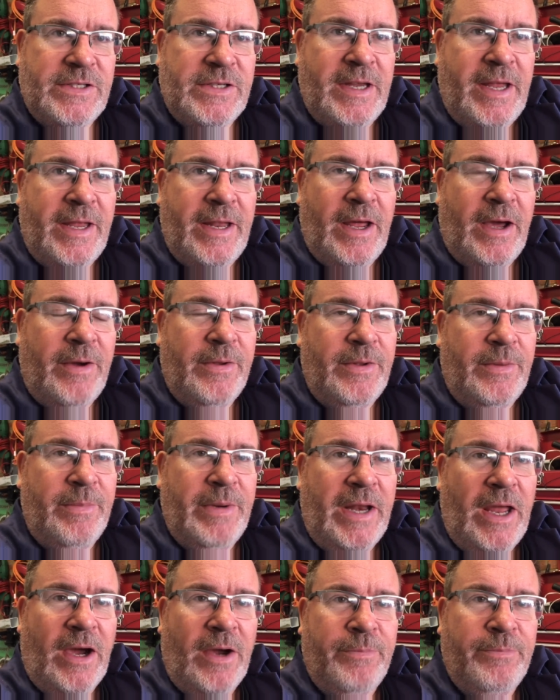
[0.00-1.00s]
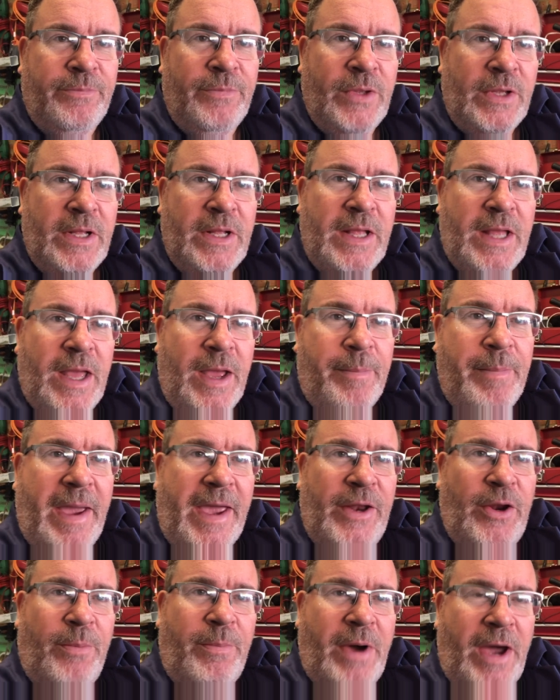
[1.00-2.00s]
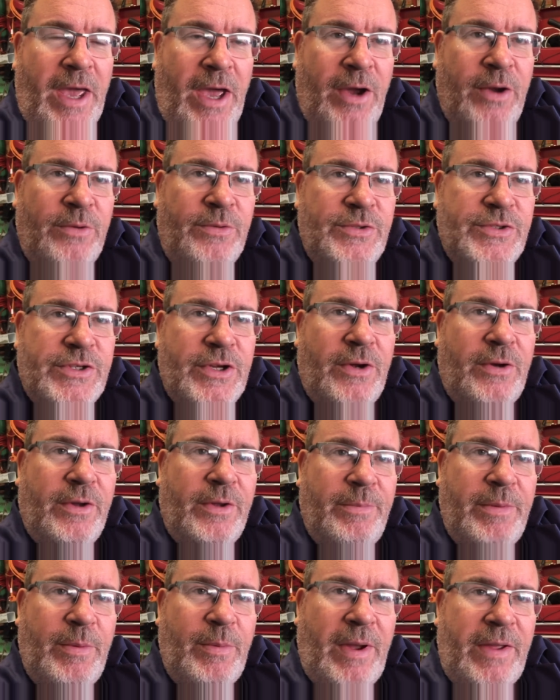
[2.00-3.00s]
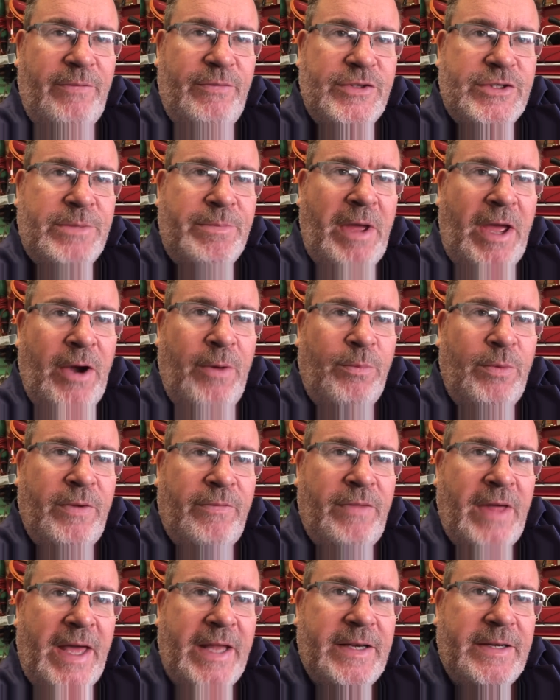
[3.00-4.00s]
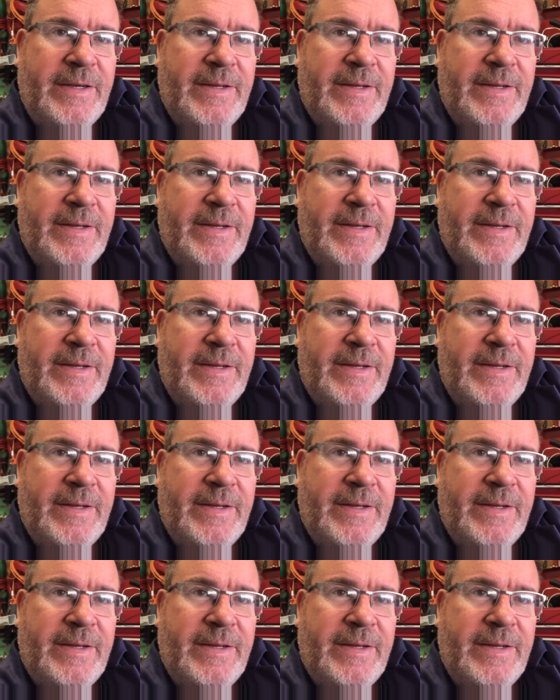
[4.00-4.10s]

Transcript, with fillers: Uh, at the minute I'm a man on my own, so I'm going to be waiting for some help with that.